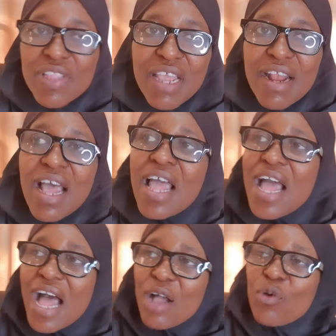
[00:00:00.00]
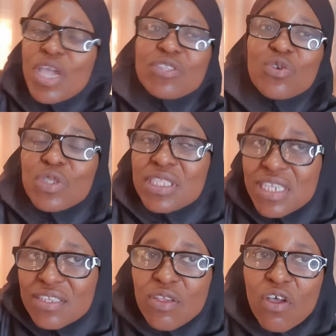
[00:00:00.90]
of naira are going to
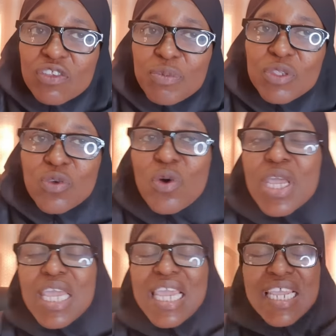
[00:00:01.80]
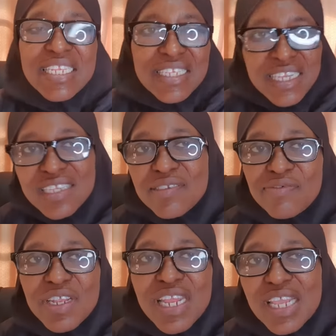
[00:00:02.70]
this hospital in
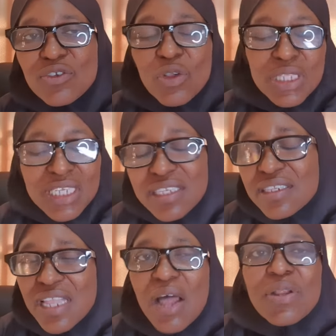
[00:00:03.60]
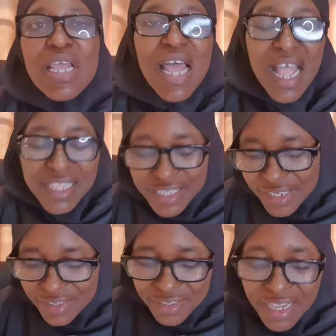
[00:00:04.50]
this village or this town and
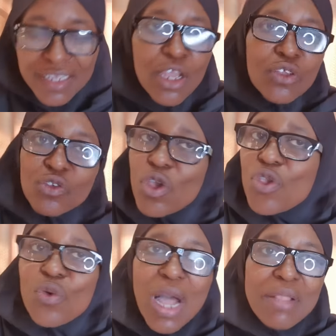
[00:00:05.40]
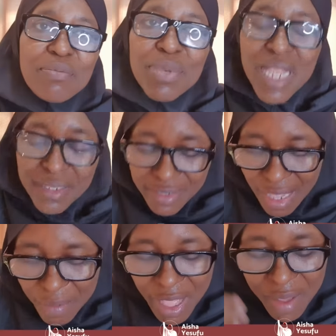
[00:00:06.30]
this state. So you can place
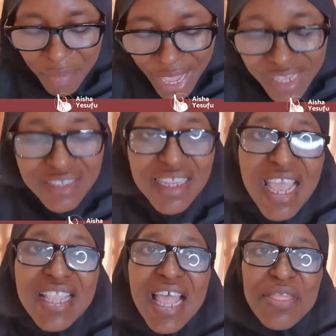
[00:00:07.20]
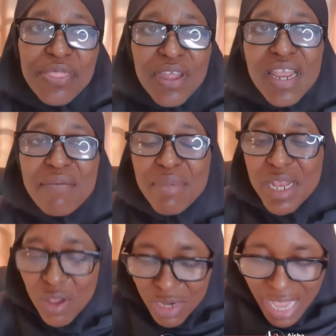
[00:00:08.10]
them. But he said that 3
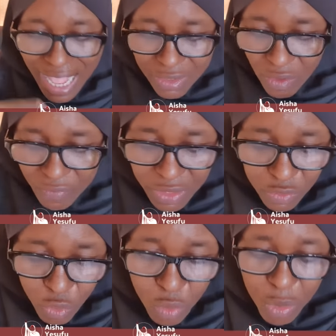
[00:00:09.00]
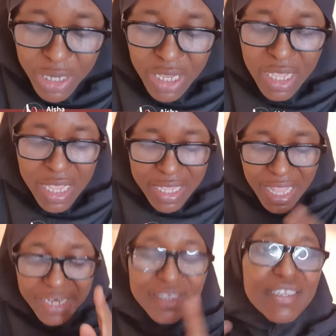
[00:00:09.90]
million out of this whole money,
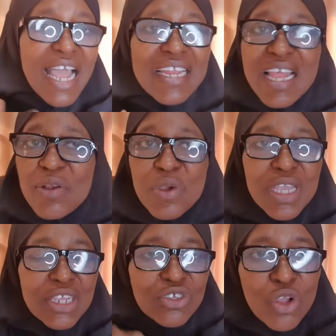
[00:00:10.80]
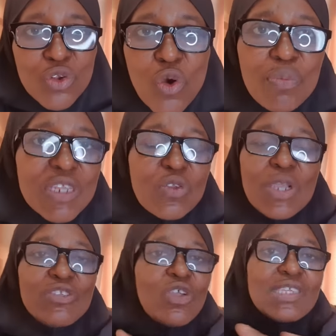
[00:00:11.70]
there is neither location, no place.
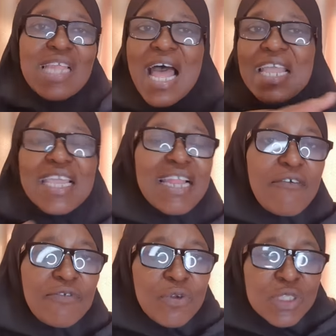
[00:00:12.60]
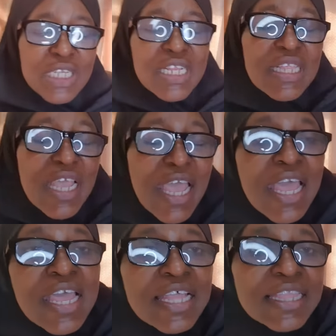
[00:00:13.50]
So it's just hanging and floating in the air.